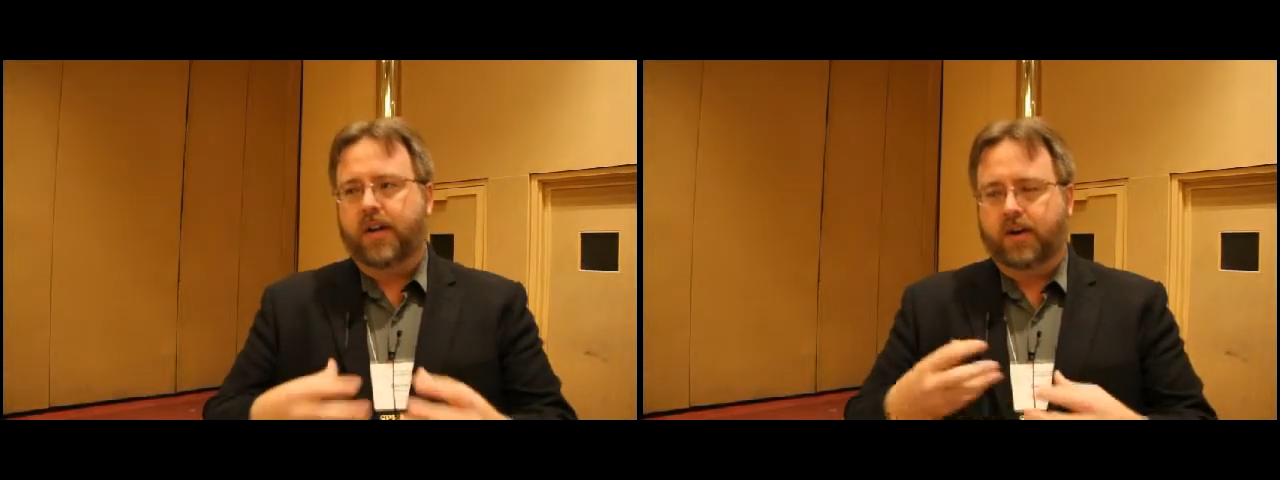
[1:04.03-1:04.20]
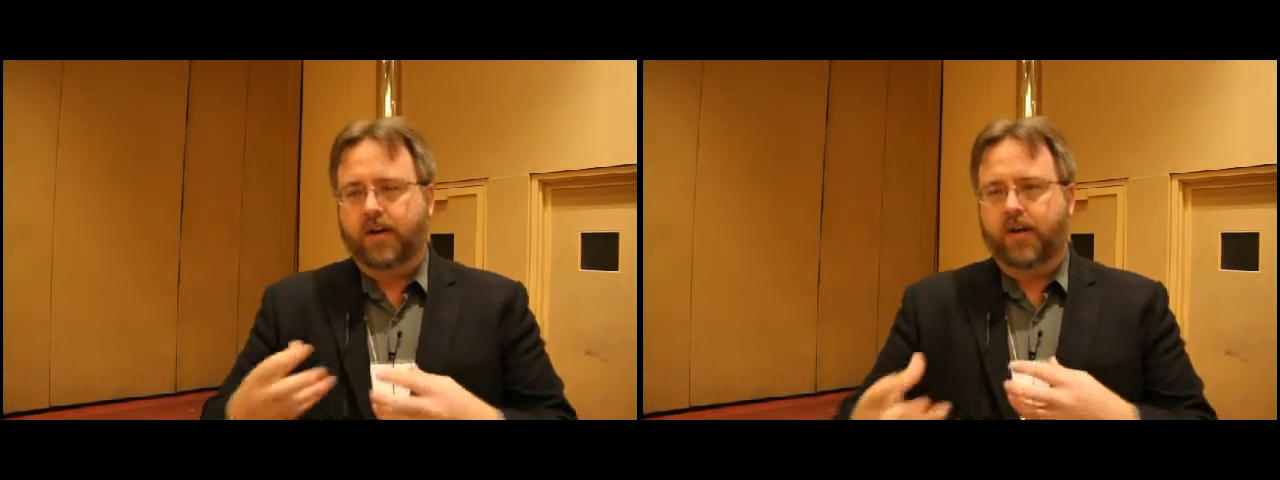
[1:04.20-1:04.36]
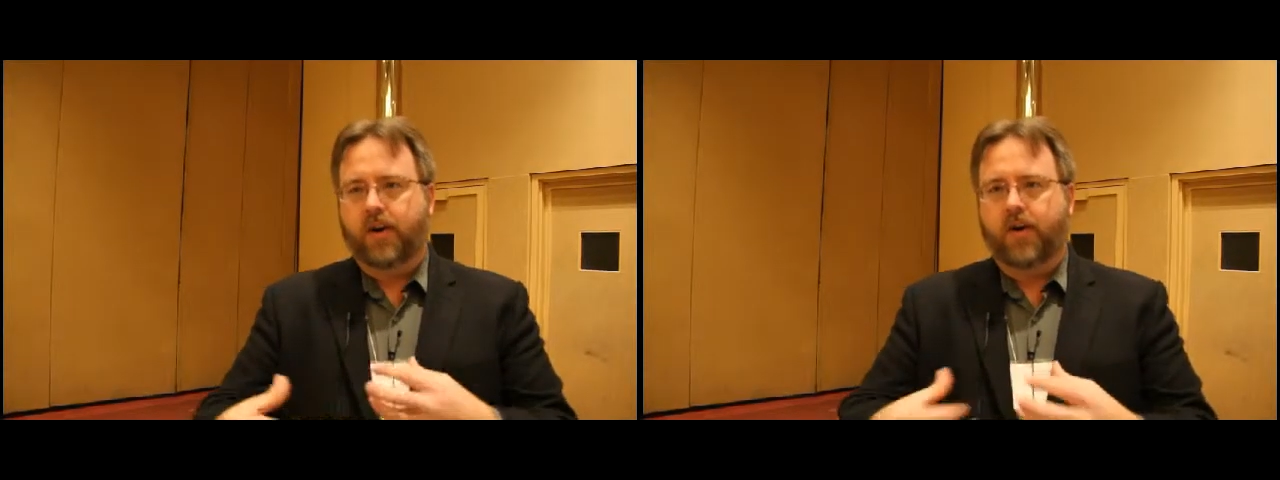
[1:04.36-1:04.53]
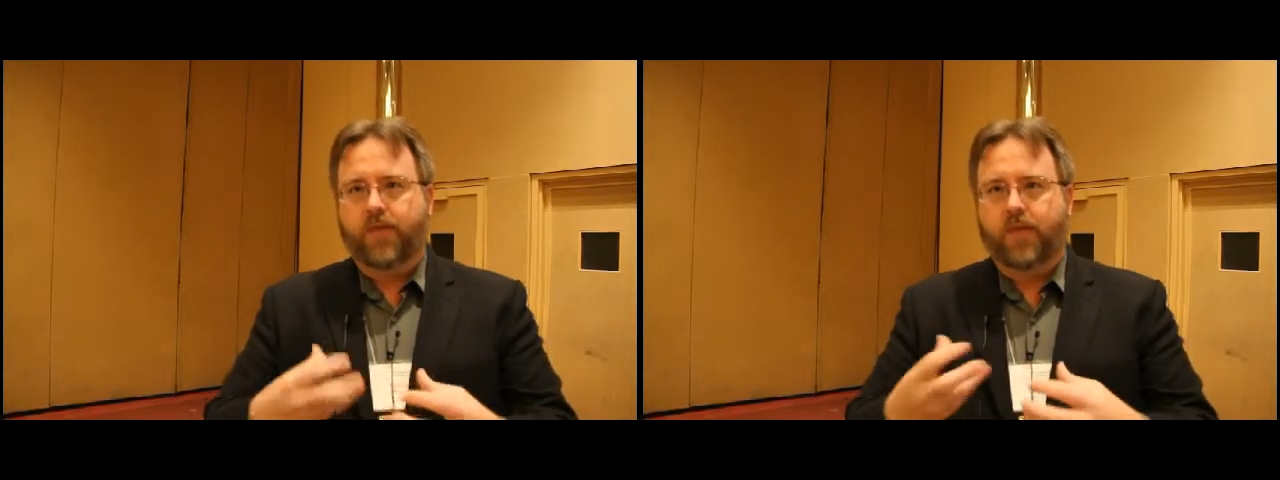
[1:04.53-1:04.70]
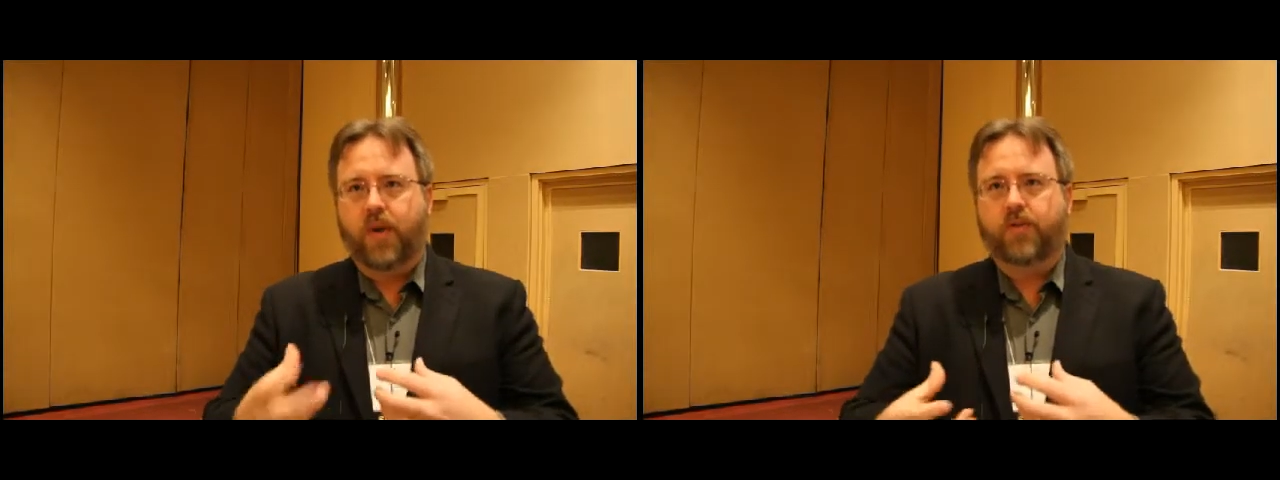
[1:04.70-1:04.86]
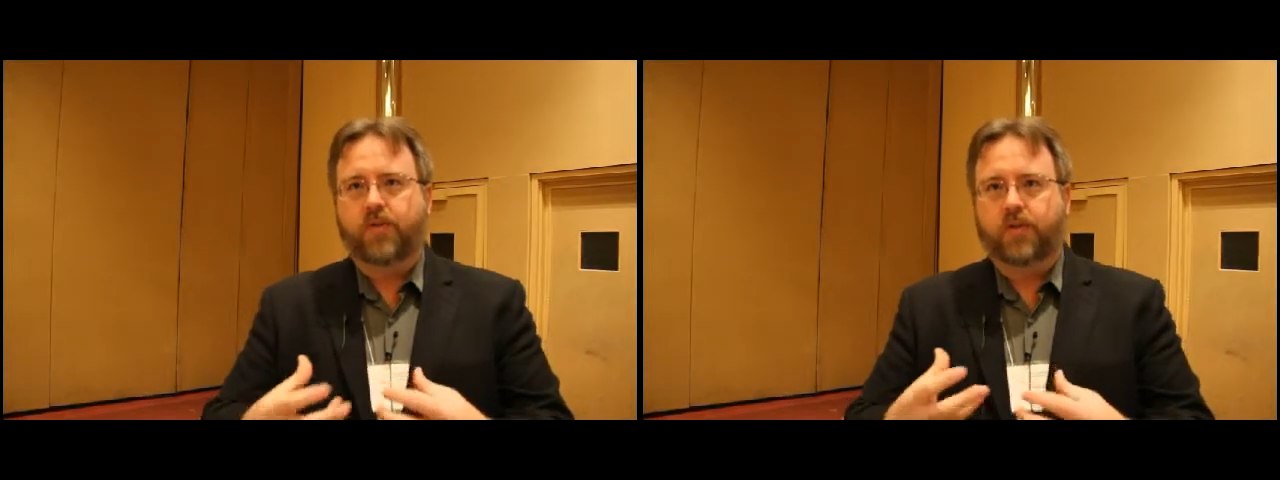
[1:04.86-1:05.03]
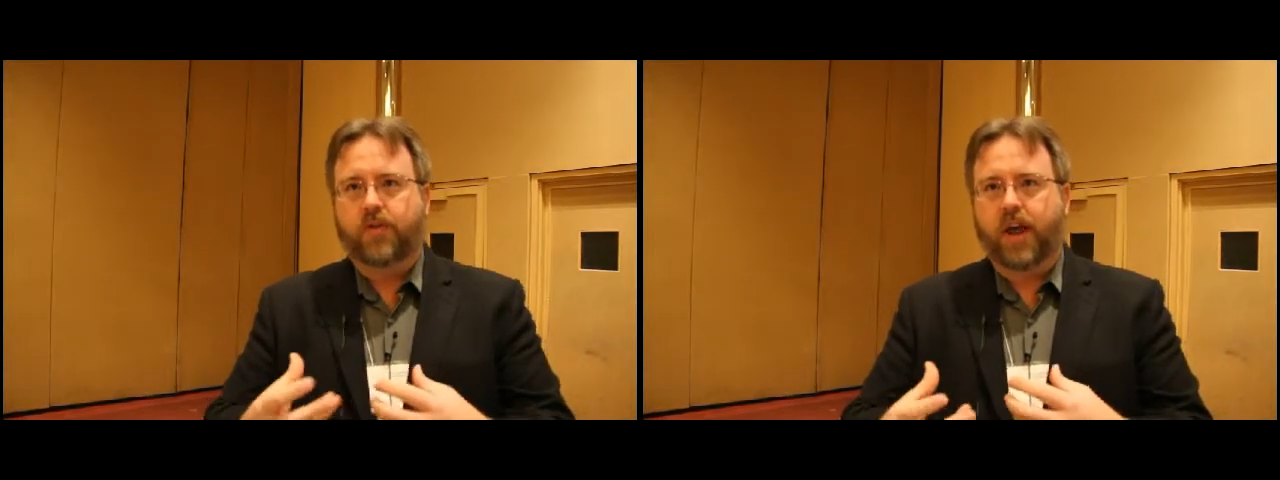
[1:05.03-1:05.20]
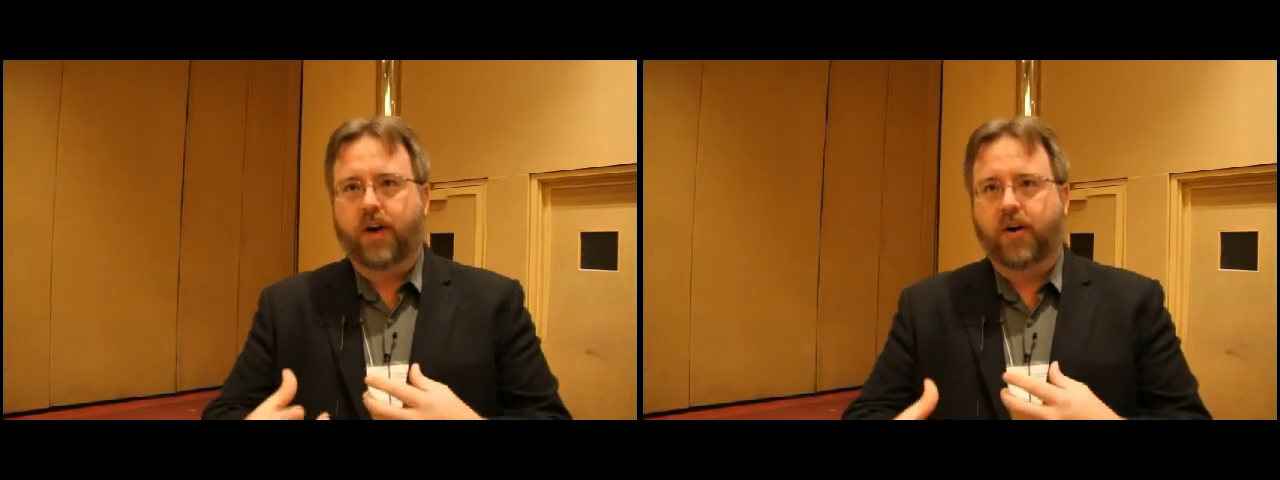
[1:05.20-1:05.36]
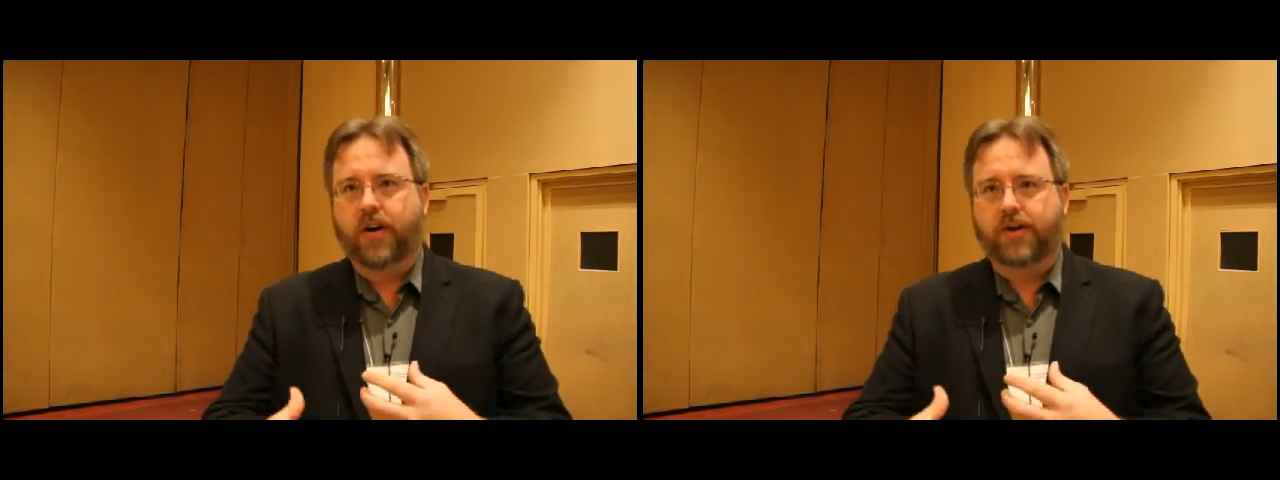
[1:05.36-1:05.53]
if those
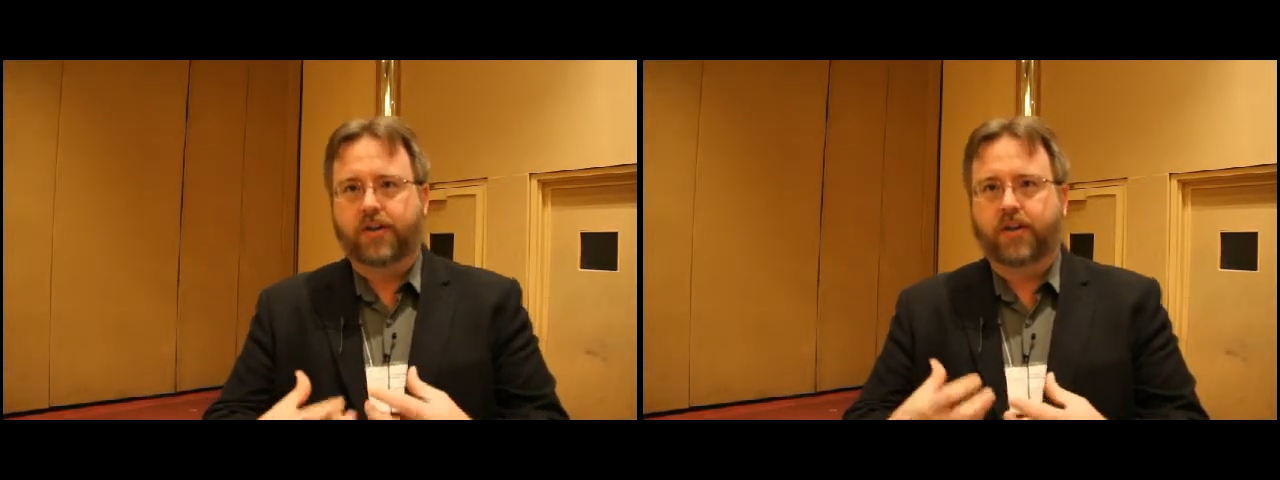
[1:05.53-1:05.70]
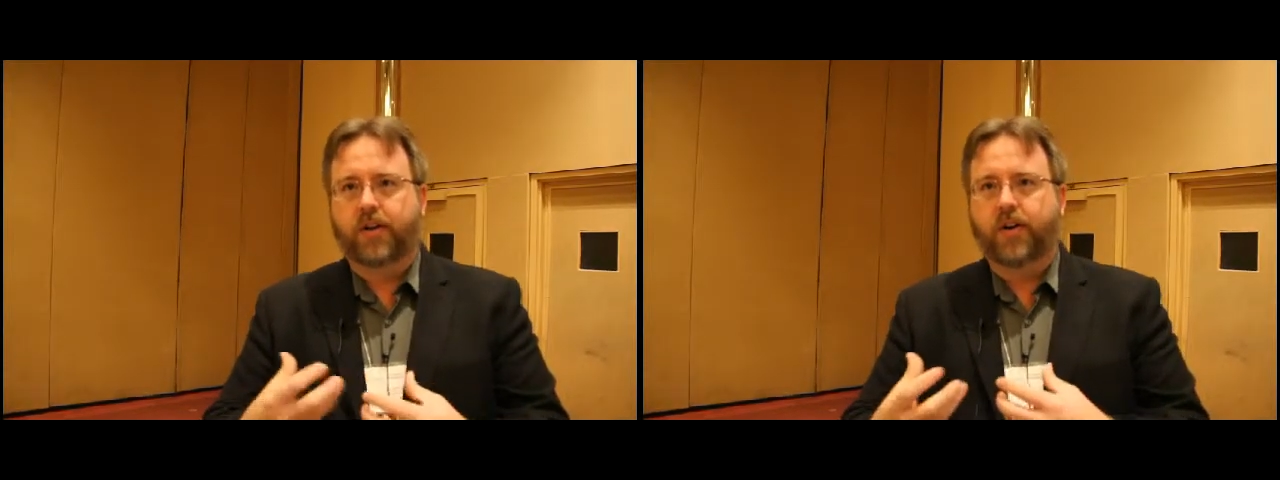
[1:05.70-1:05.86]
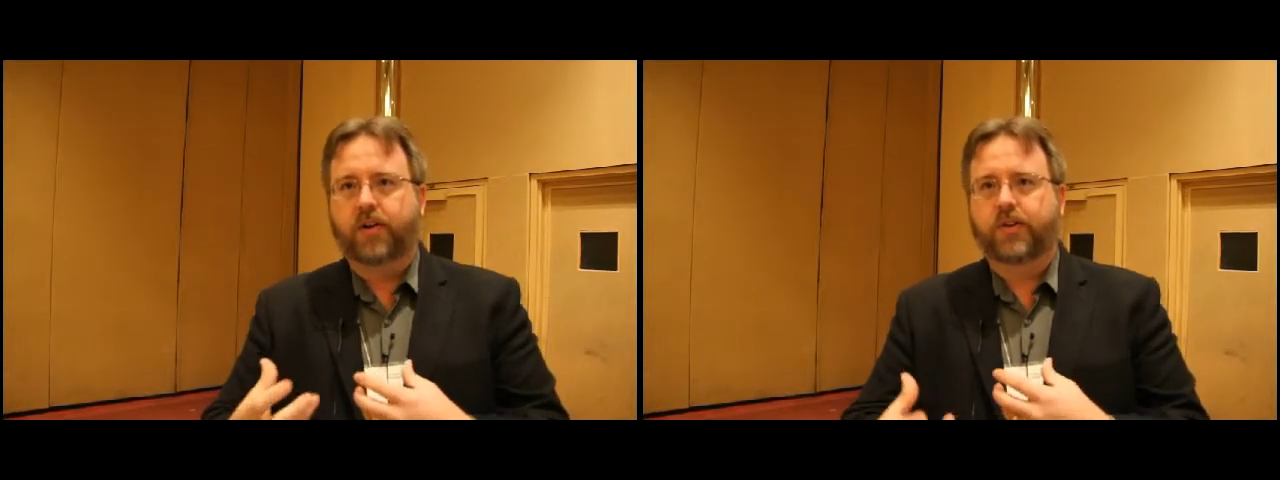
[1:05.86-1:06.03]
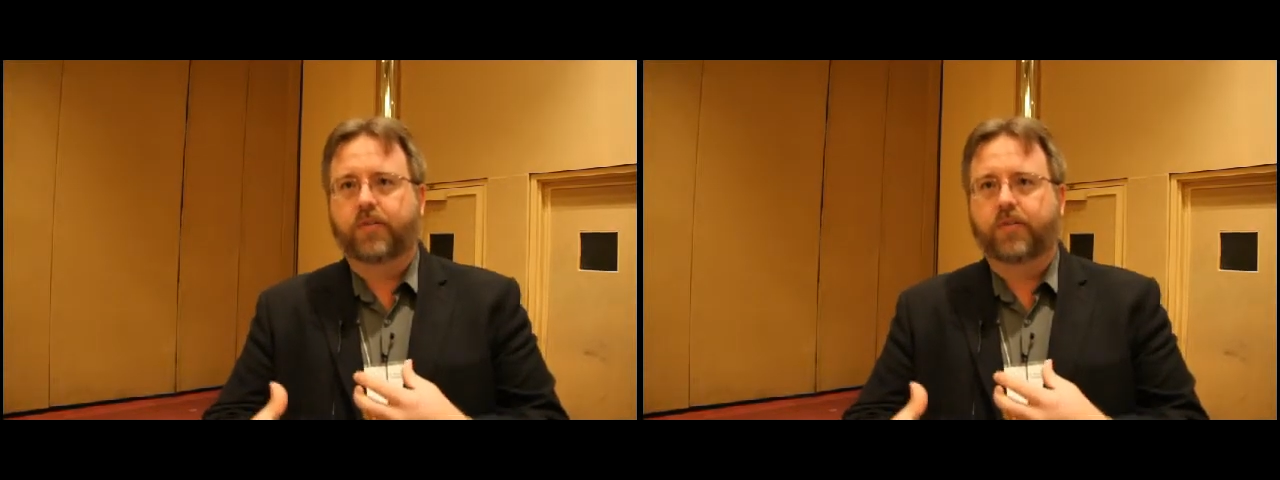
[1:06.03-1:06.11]
that are instituting